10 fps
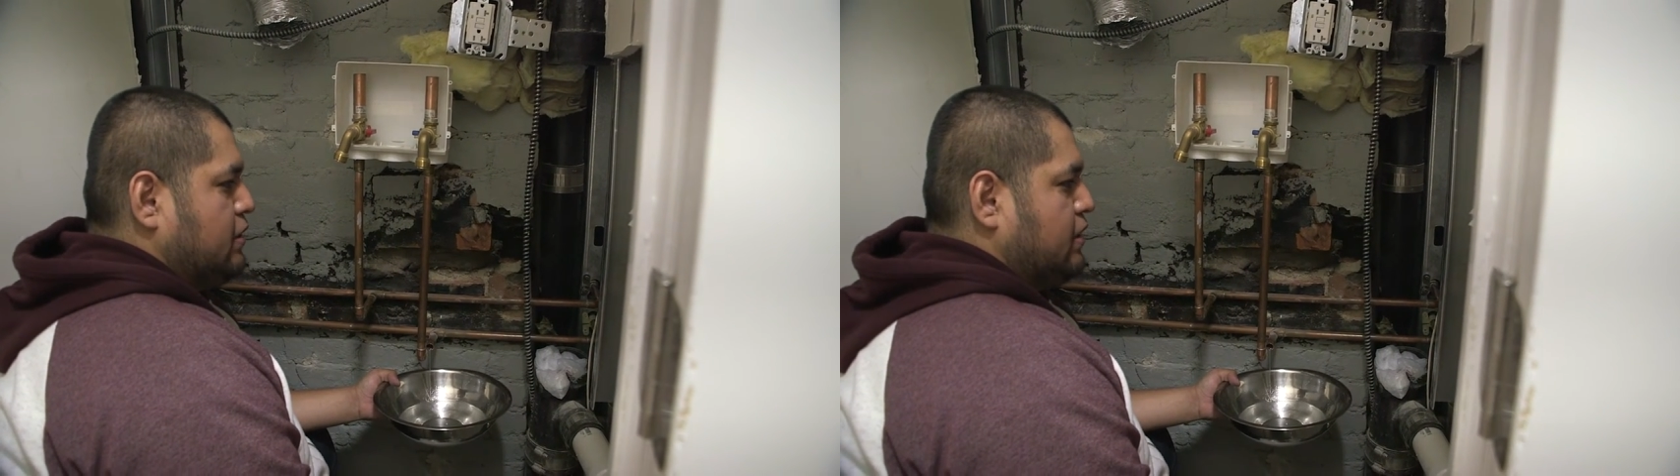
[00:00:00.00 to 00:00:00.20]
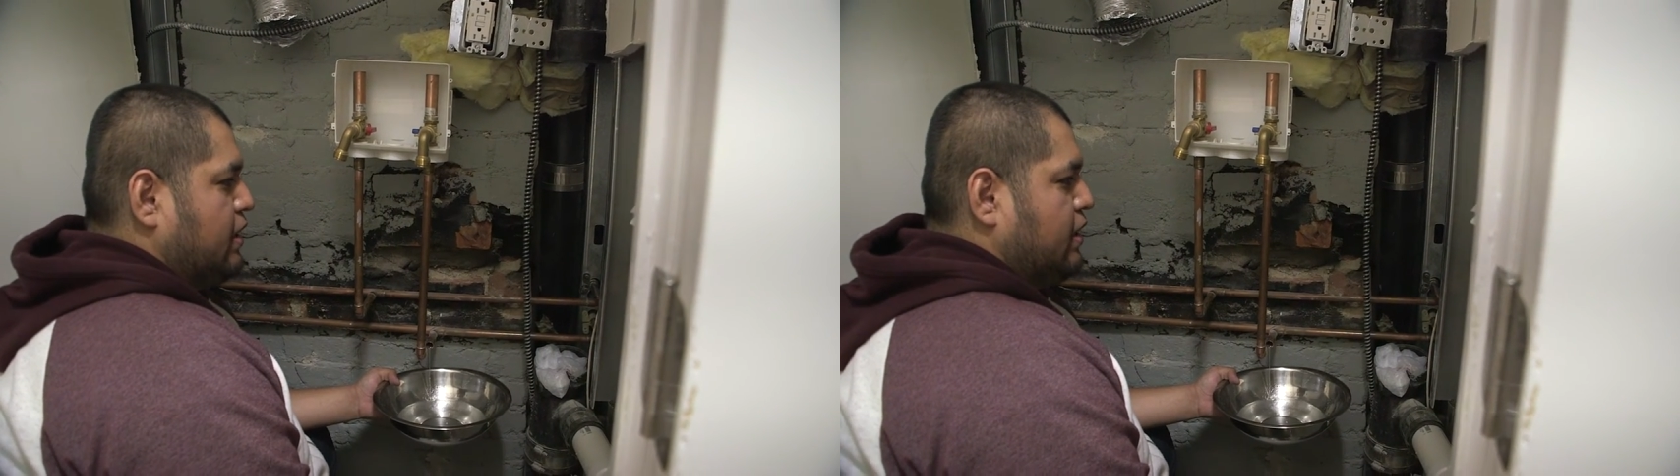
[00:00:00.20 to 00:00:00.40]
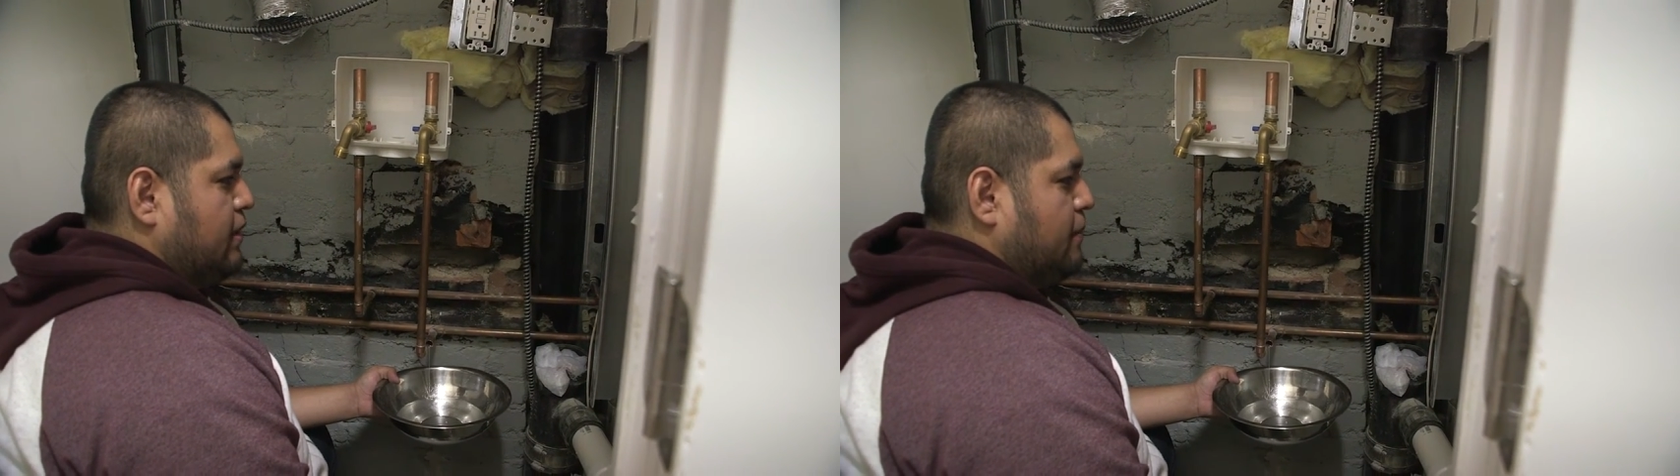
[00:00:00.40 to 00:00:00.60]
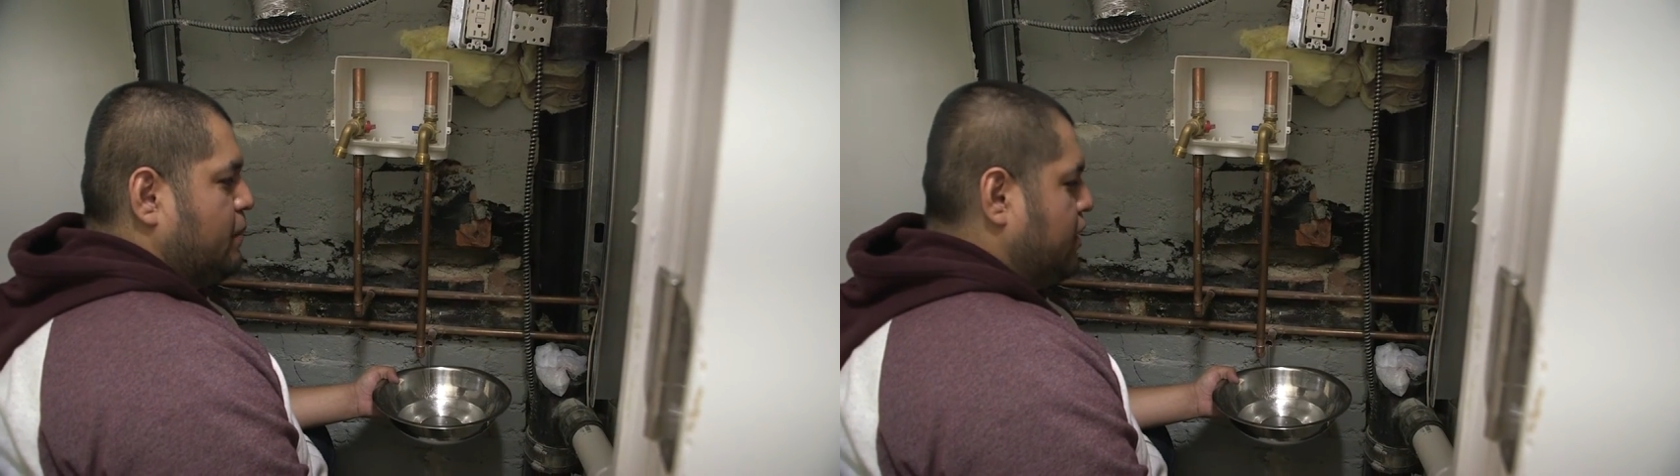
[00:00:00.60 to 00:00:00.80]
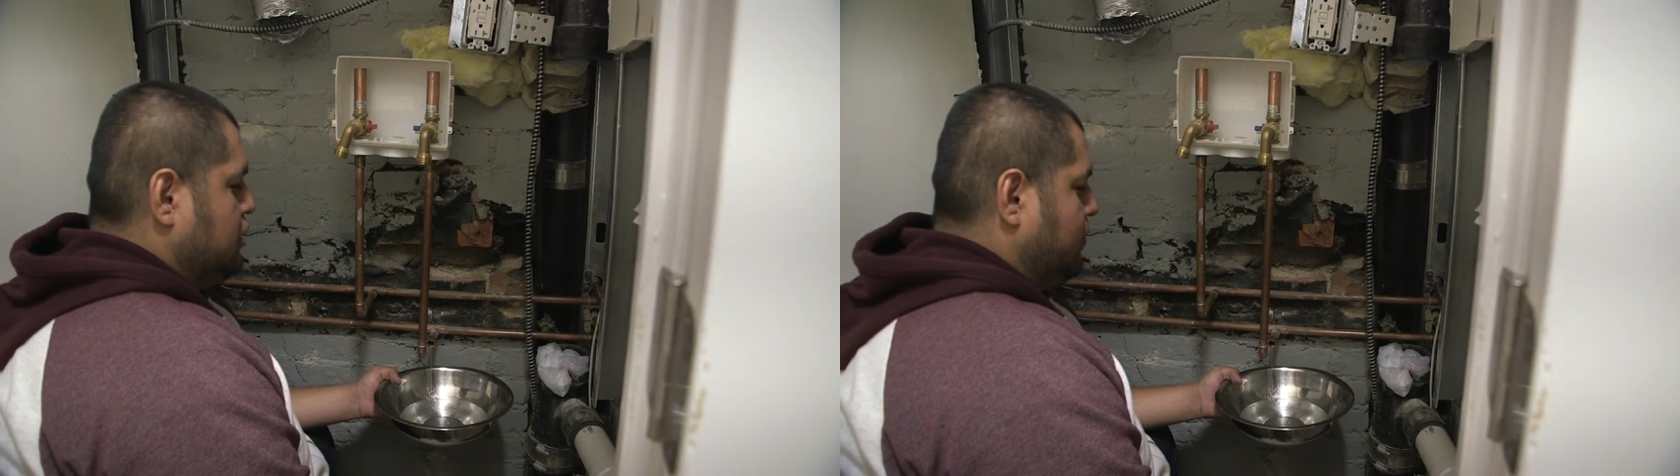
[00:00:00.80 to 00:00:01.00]

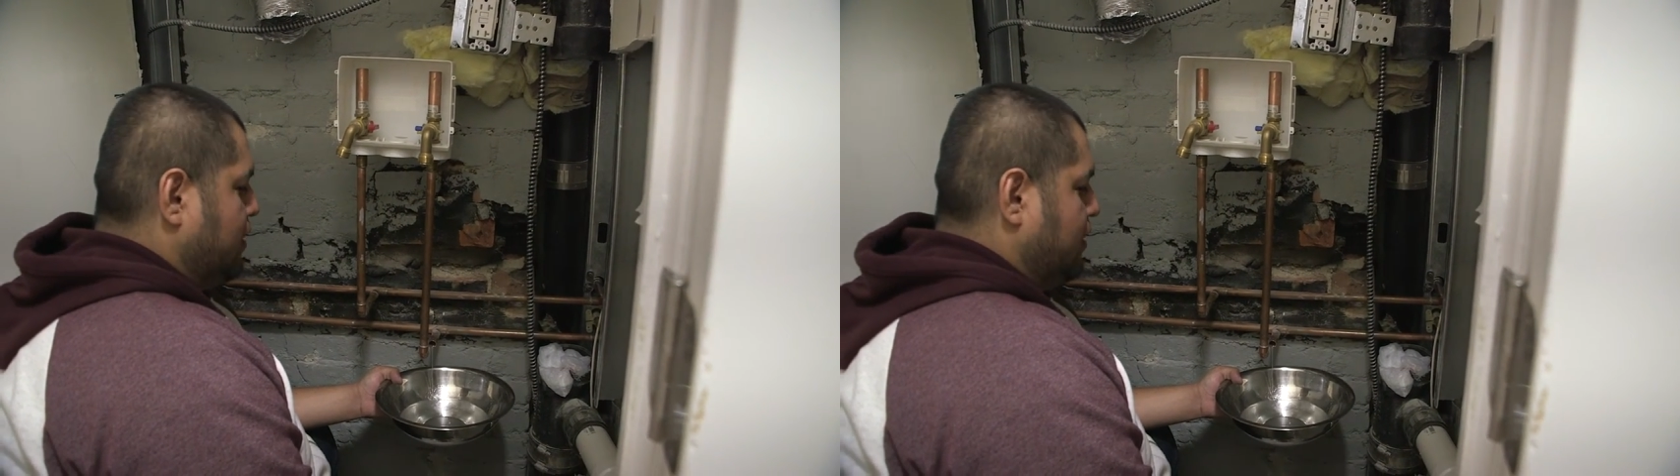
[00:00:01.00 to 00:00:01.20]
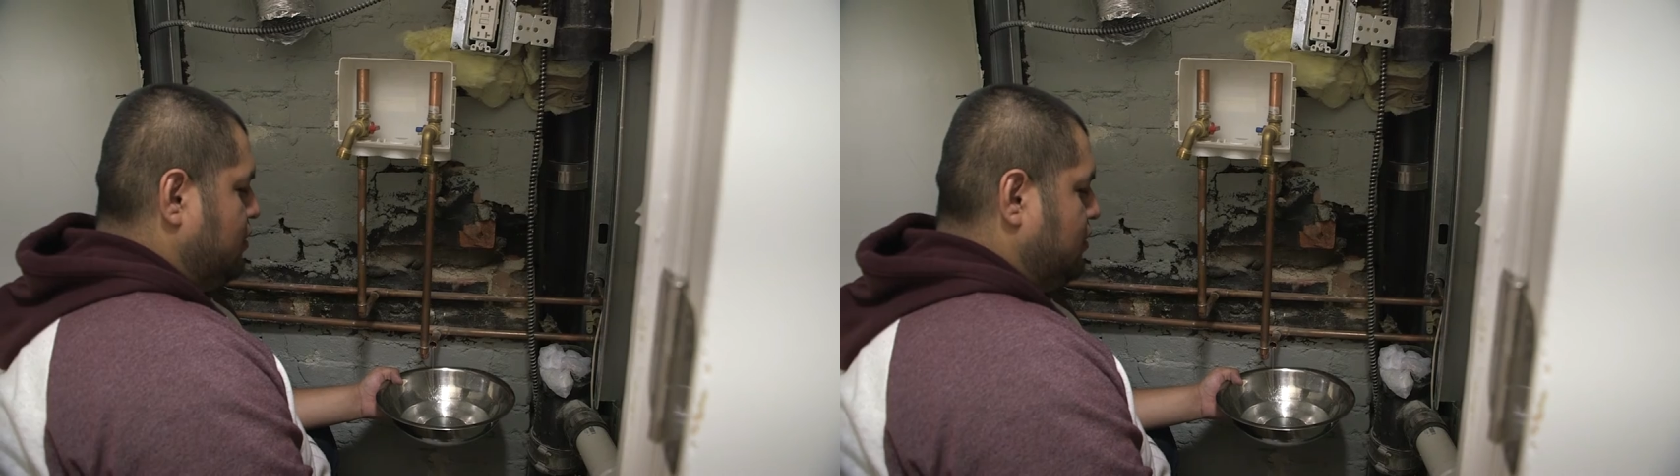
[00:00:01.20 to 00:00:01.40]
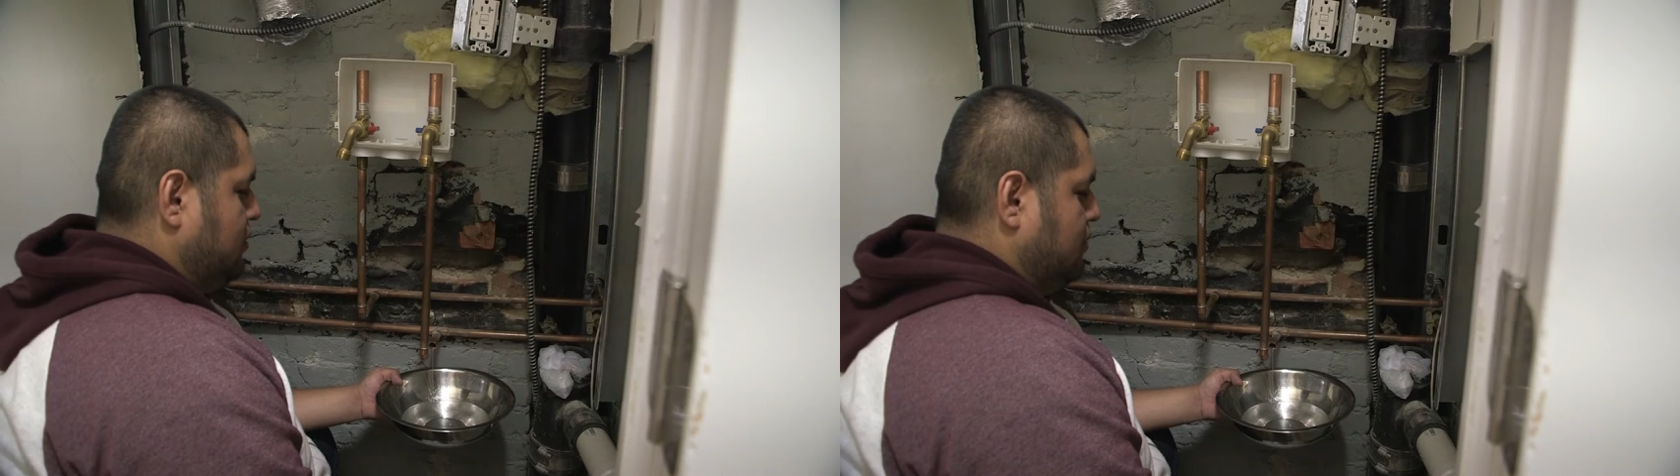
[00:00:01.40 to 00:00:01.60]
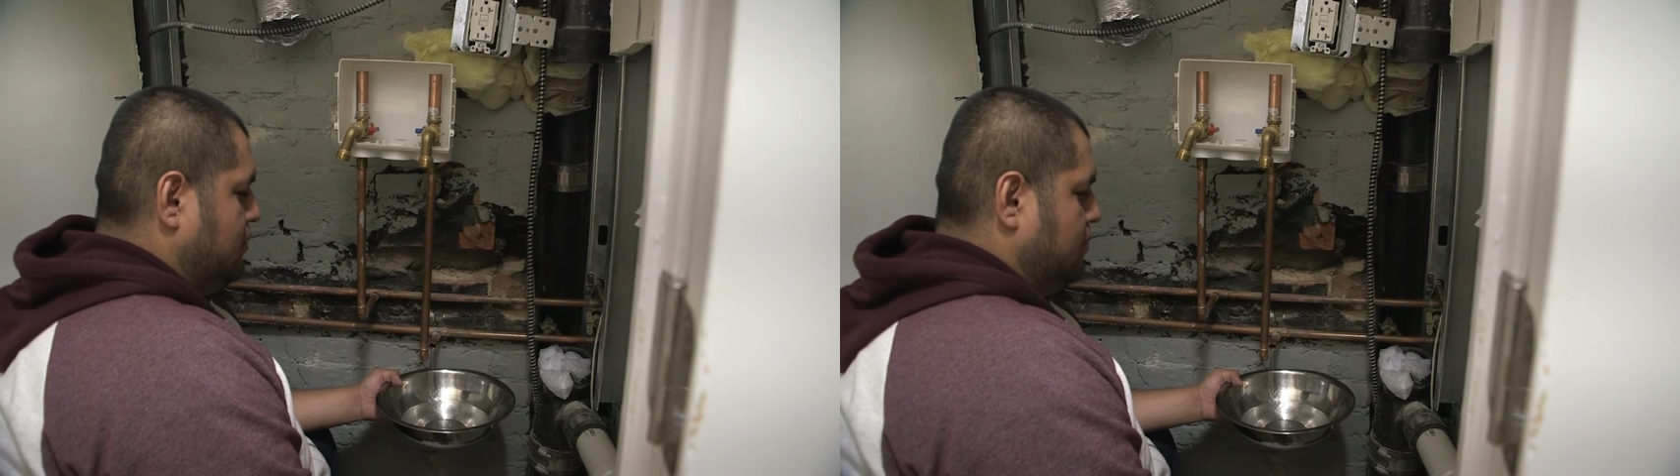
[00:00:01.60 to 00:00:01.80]
I aspire to